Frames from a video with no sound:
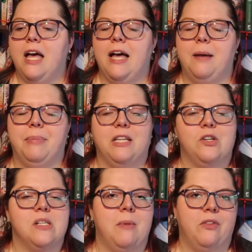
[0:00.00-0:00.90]
Um, but
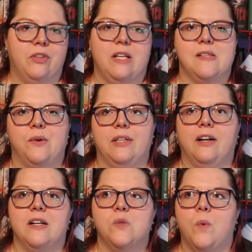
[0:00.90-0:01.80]
there's some other things on
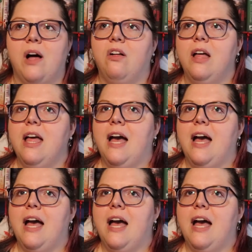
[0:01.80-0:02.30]
there as well.